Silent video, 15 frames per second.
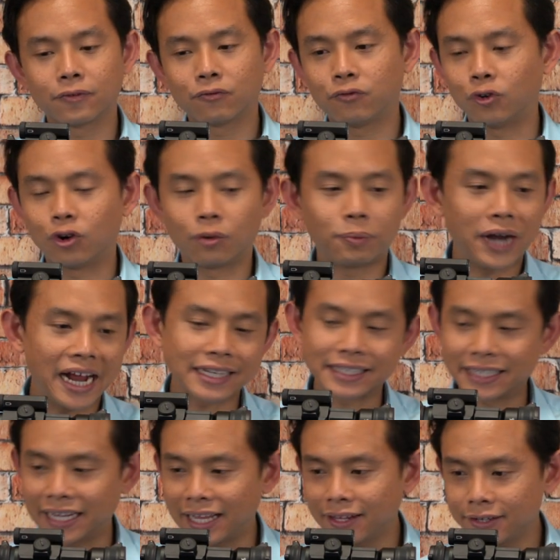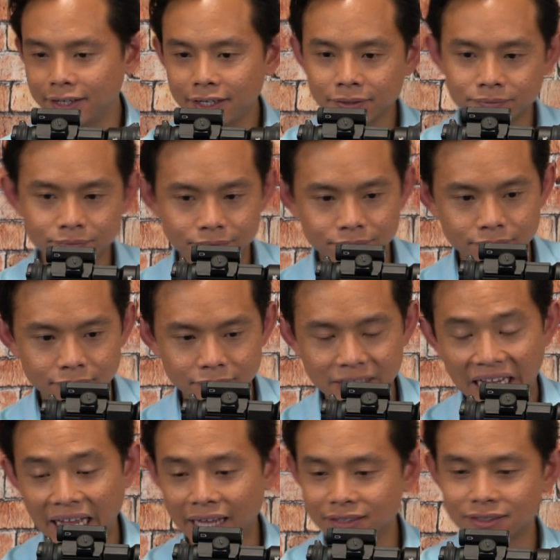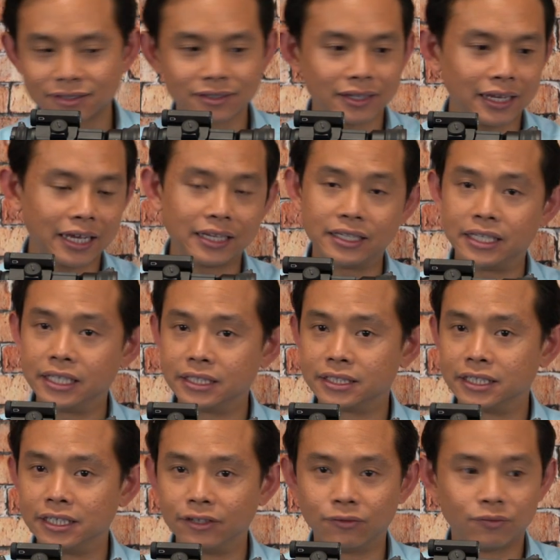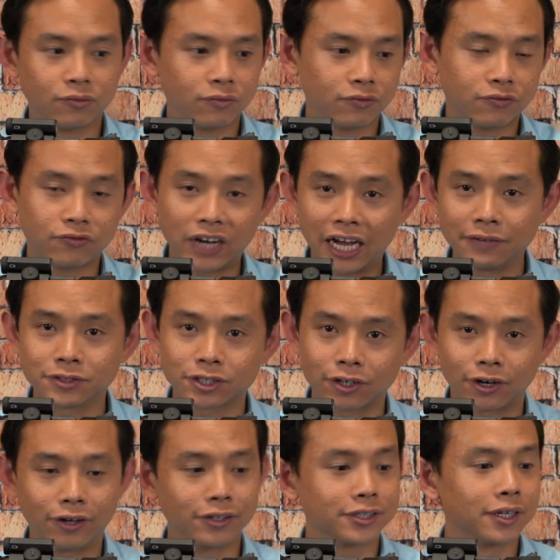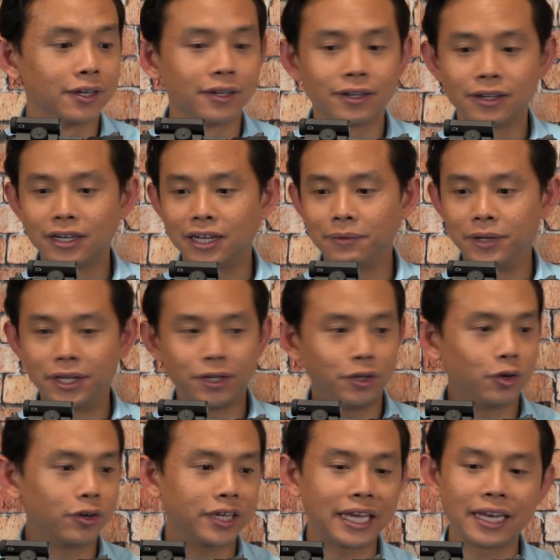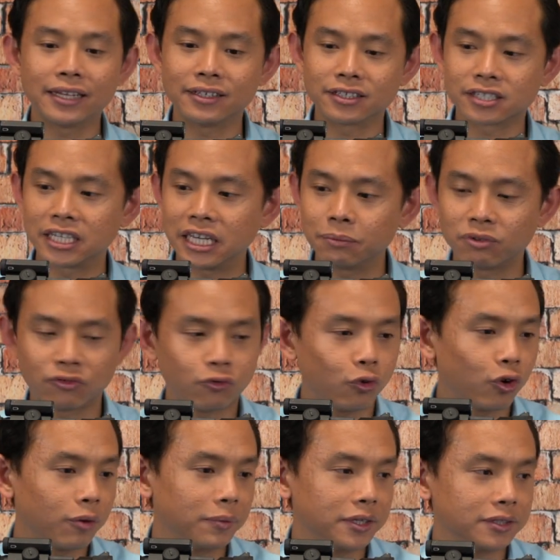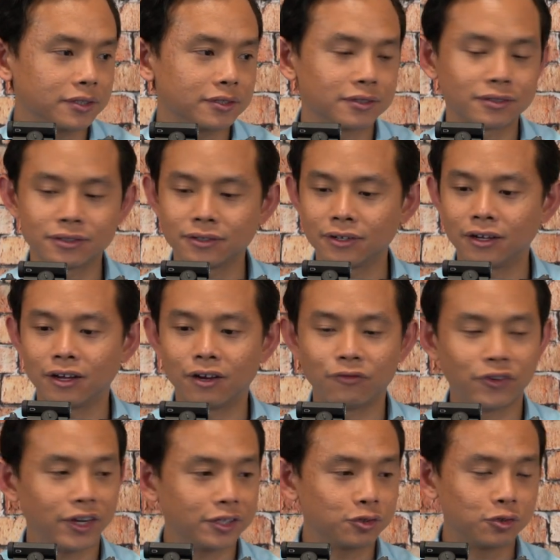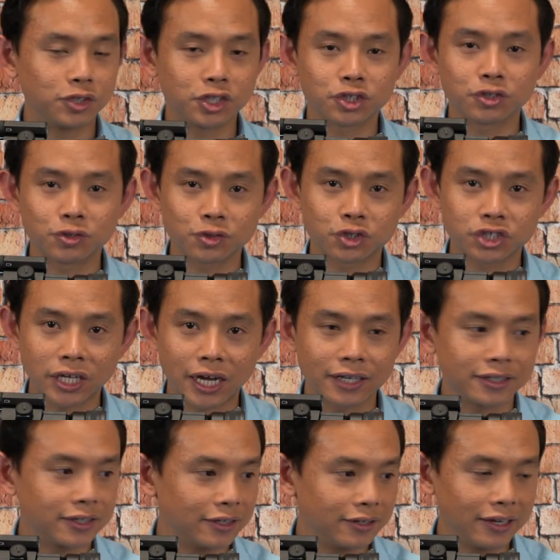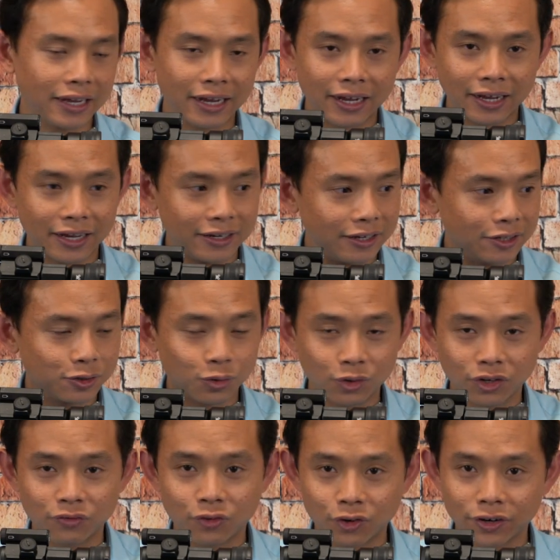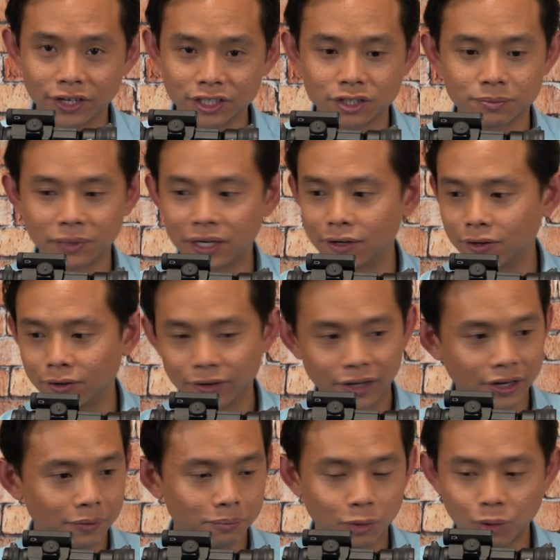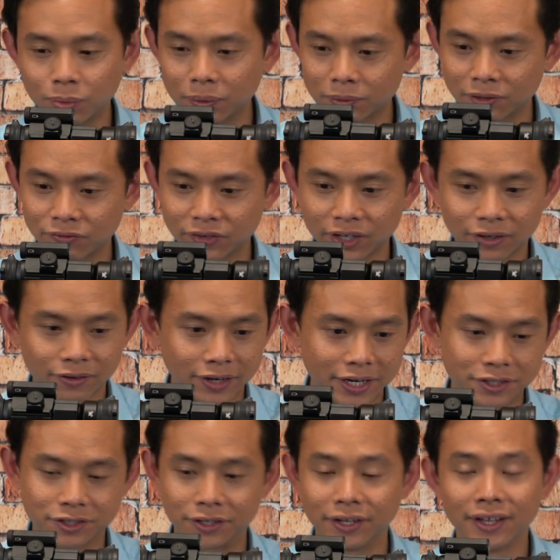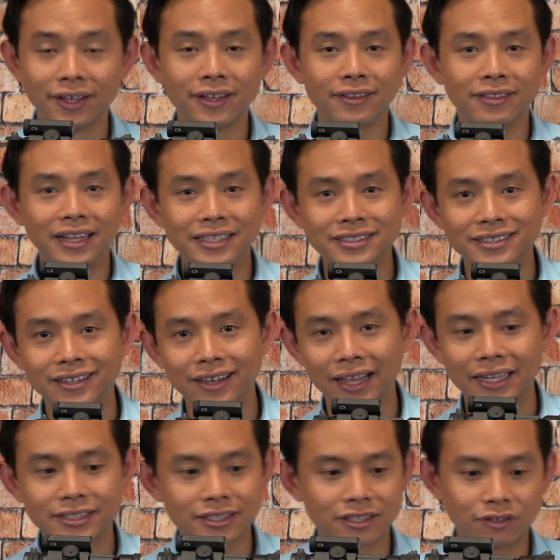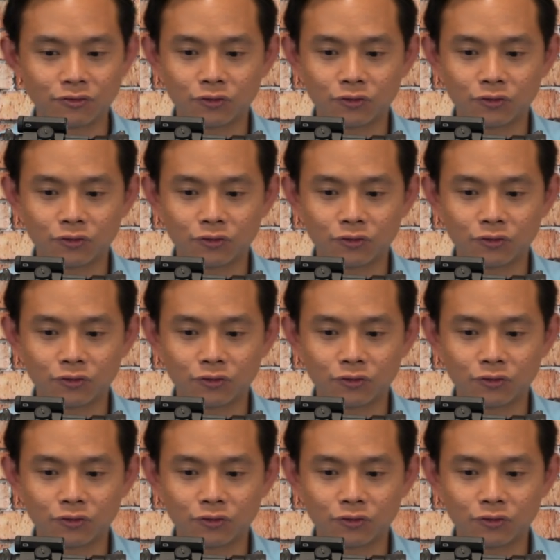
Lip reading: for practicality, that's an easy 5 stars. I mean, you're getting the same performance of a traditional shotgun at a 24-inch barrel in a bullpup configuration that's less than